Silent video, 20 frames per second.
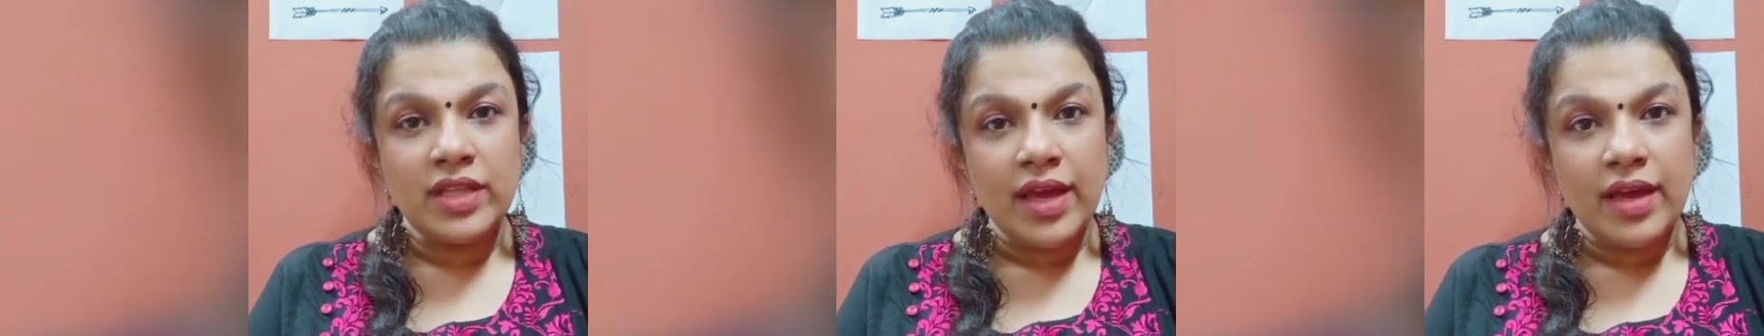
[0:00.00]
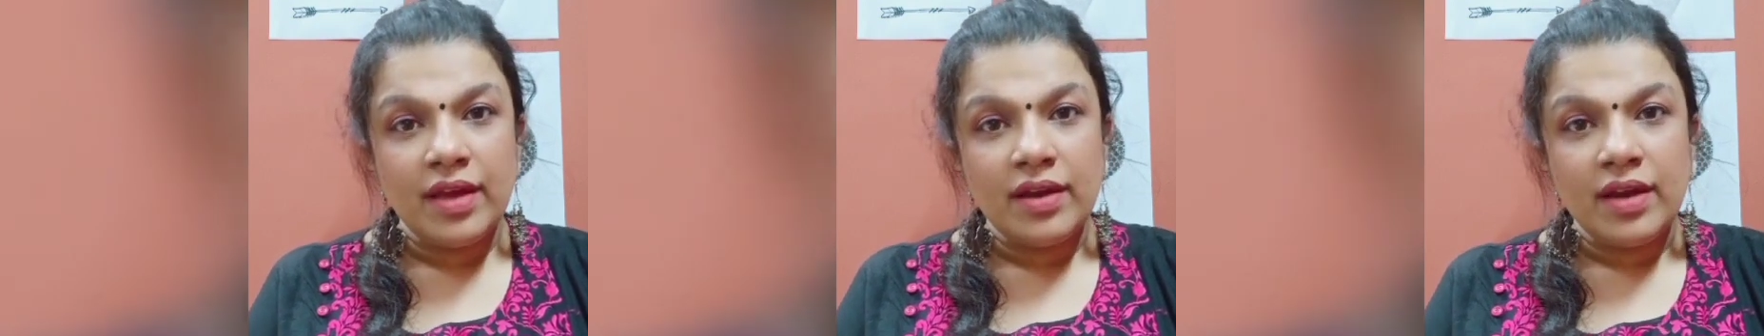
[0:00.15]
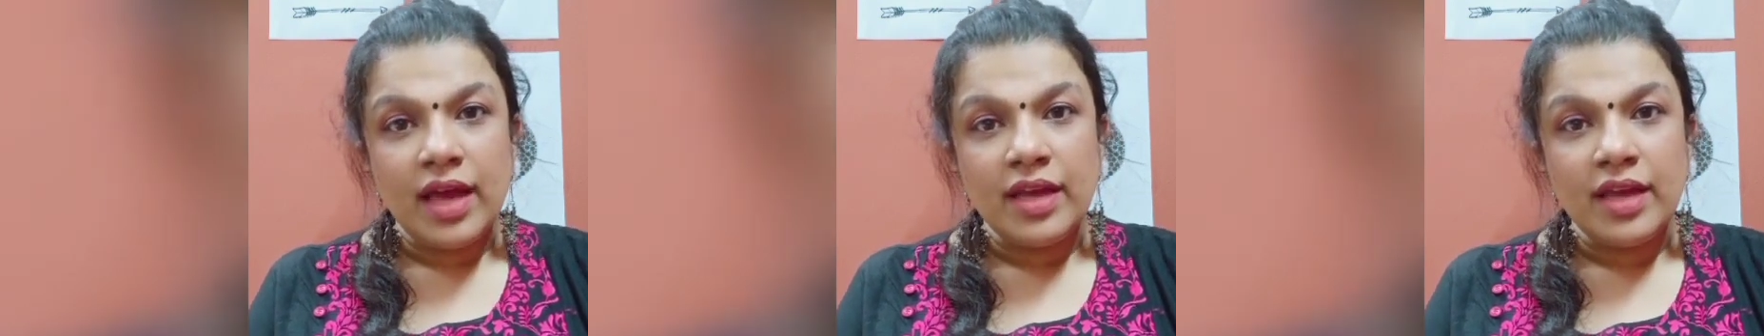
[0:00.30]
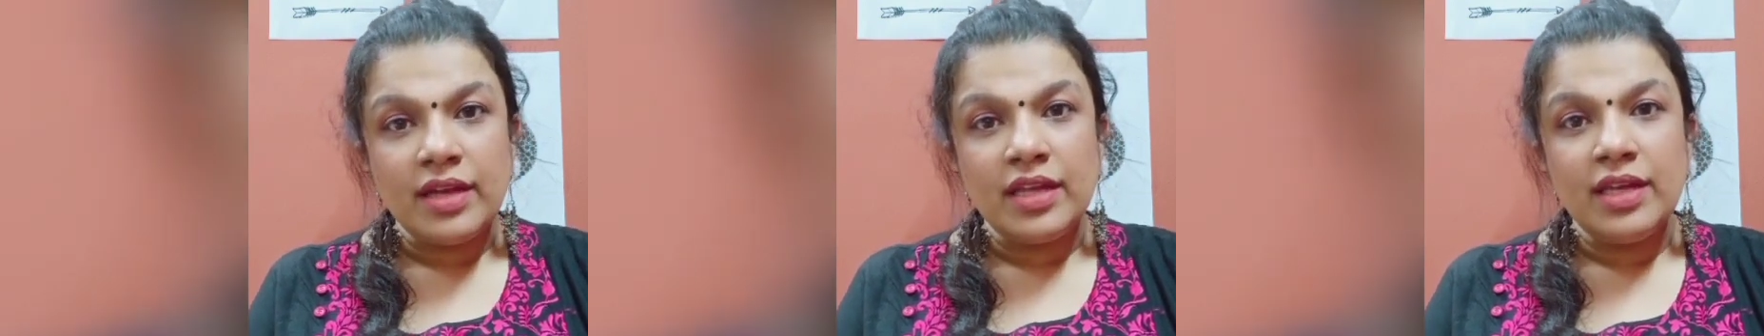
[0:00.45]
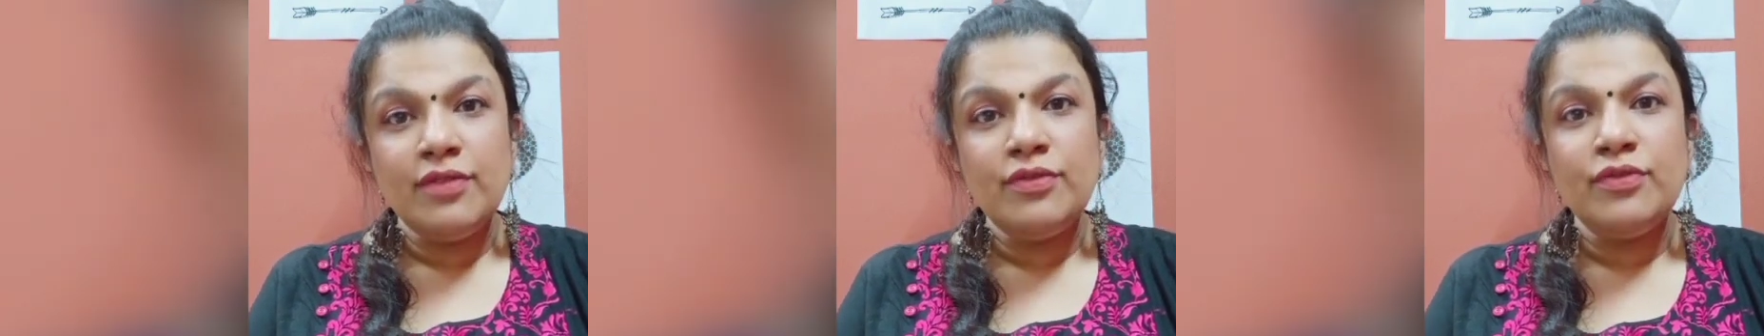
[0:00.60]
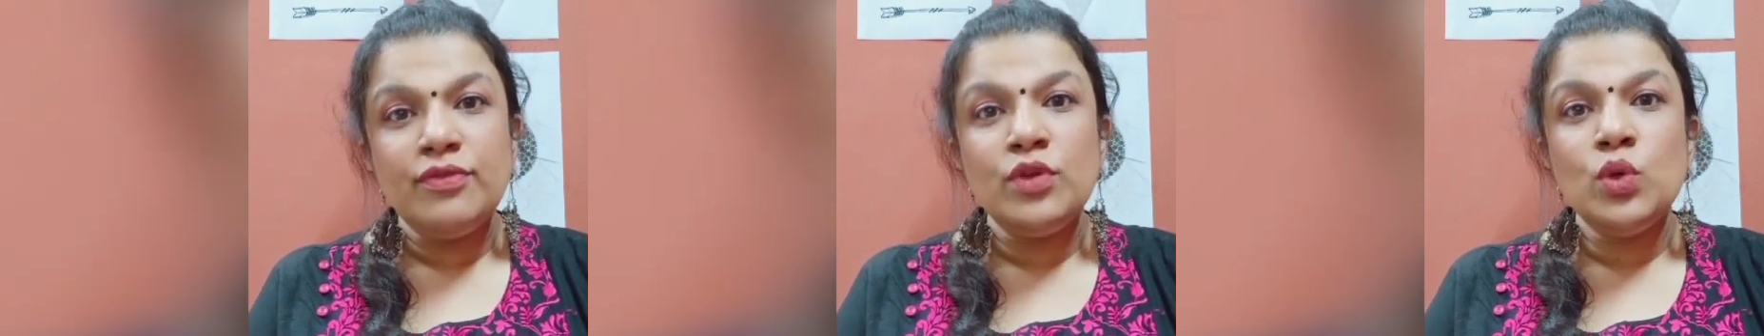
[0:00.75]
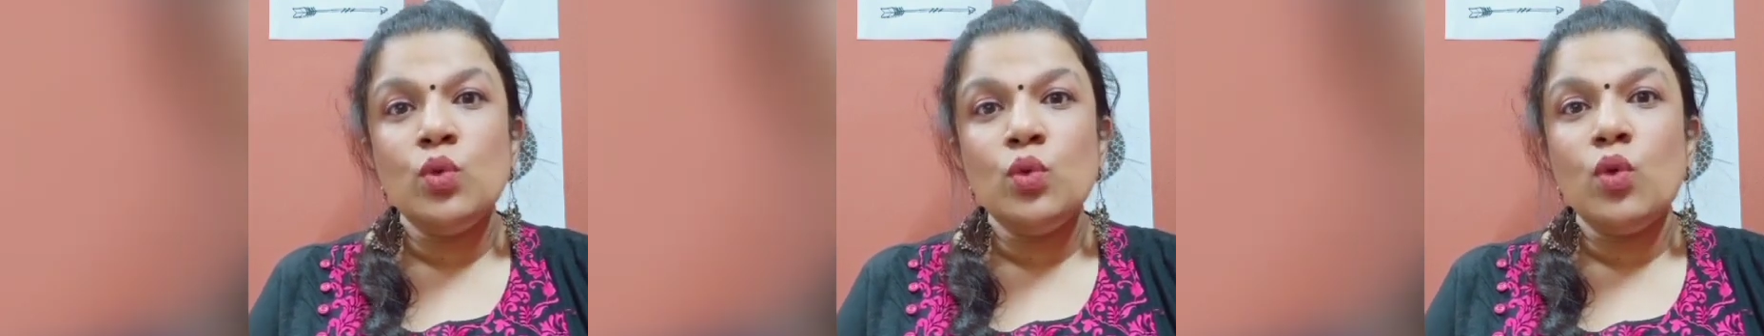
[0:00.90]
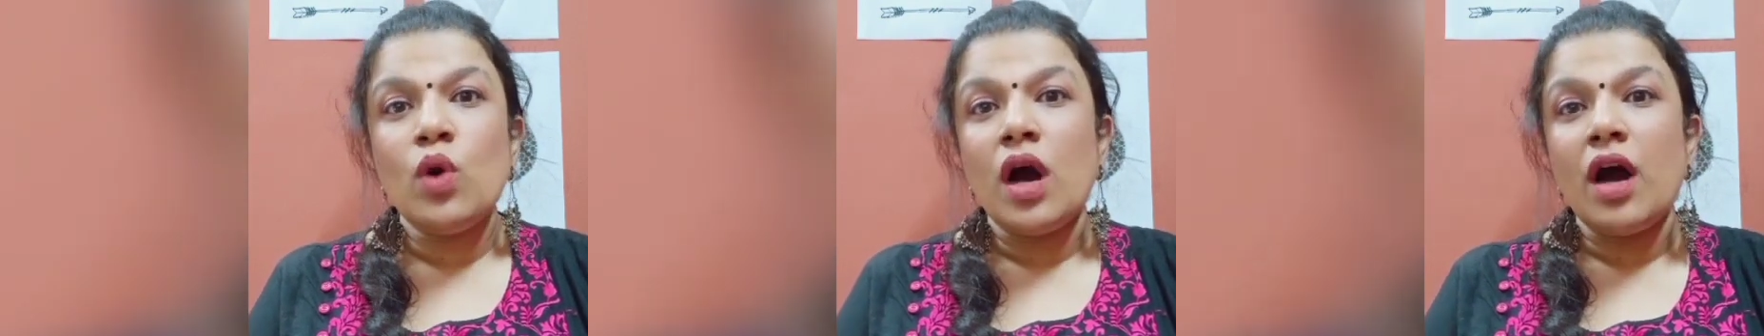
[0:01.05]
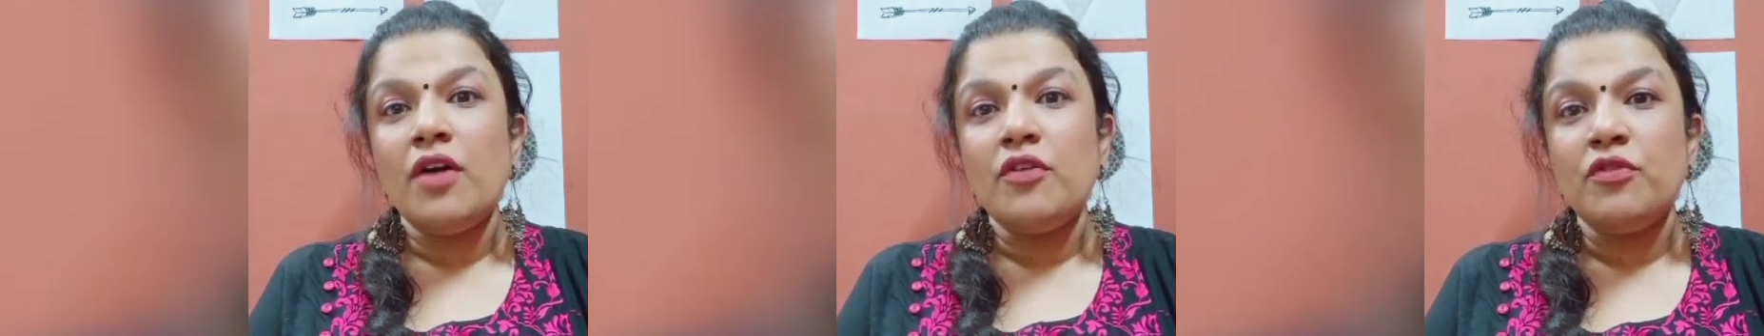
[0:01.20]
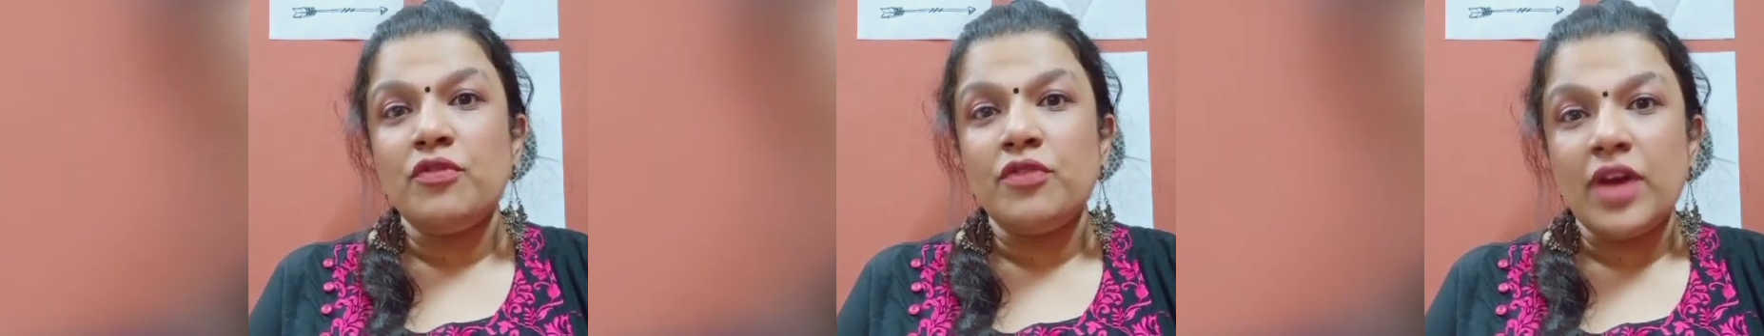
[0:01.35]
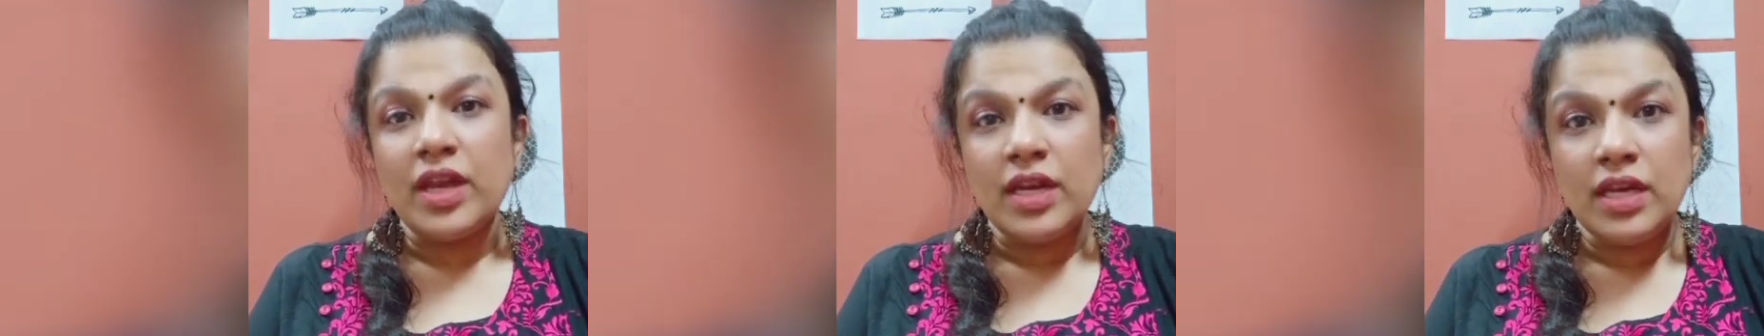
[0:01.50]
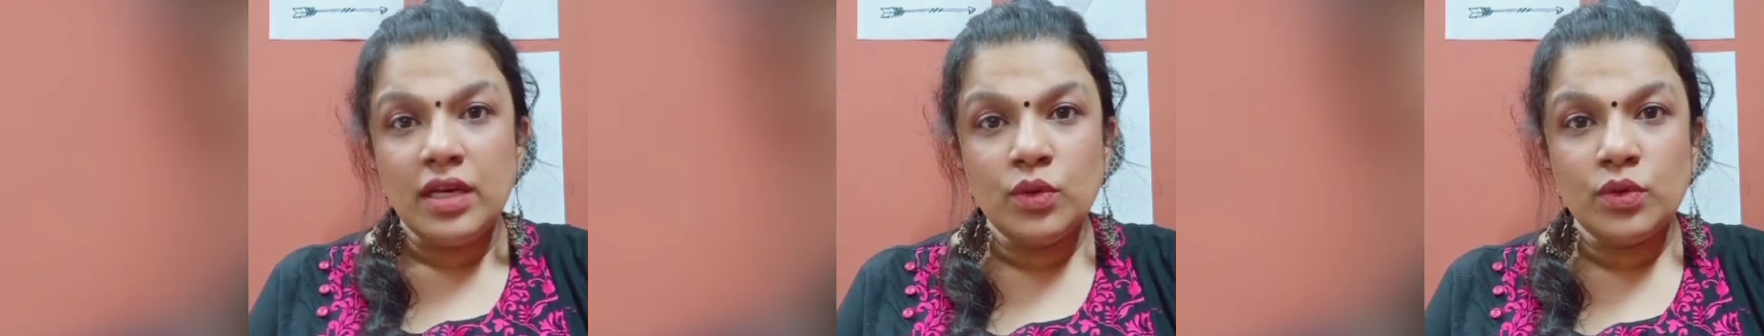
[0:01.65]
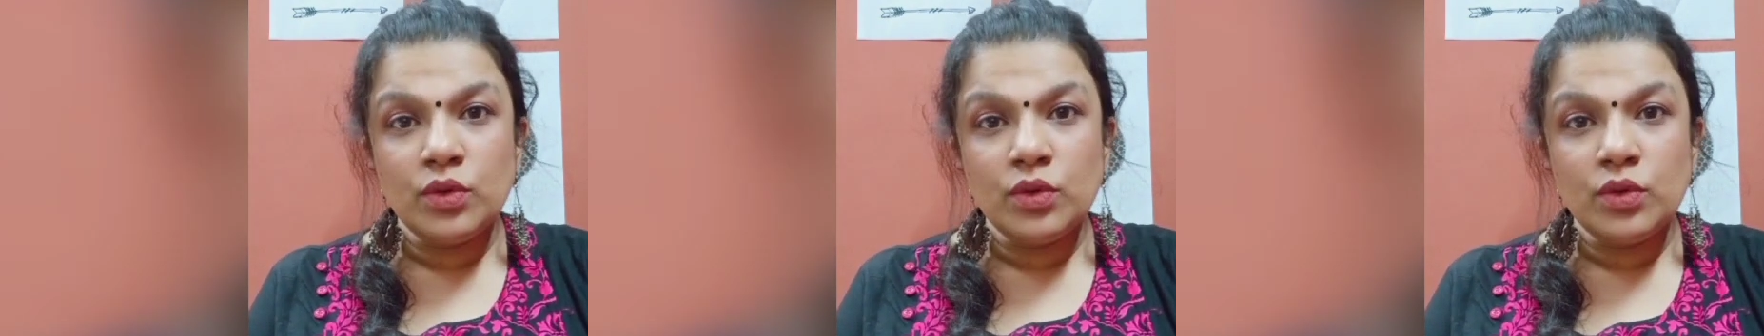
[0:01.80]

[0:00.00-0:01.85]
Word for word: out there and if you are